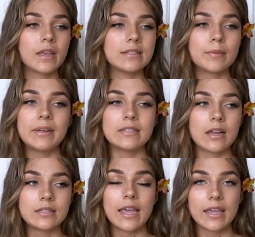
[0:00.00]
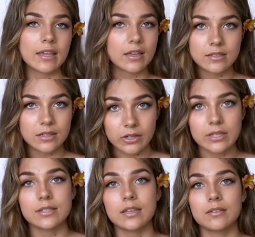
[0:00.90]
And somebody's not taking it
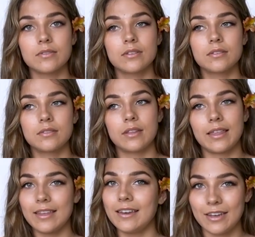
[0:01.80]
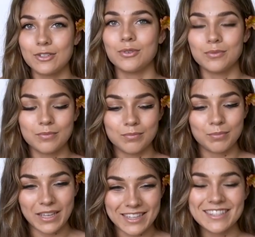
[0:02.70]
seriously. And they need to,
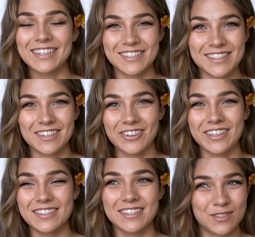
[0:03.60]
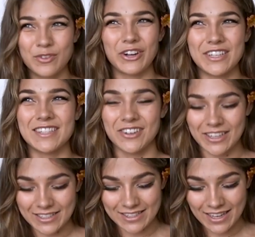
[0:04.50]
because it is serious. It's very
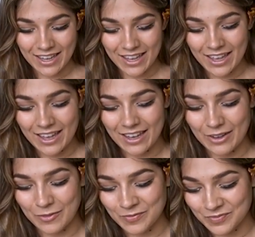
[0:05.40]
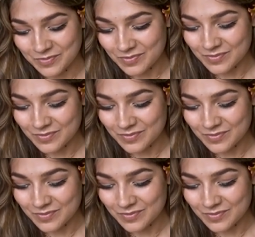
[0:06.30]
serious. But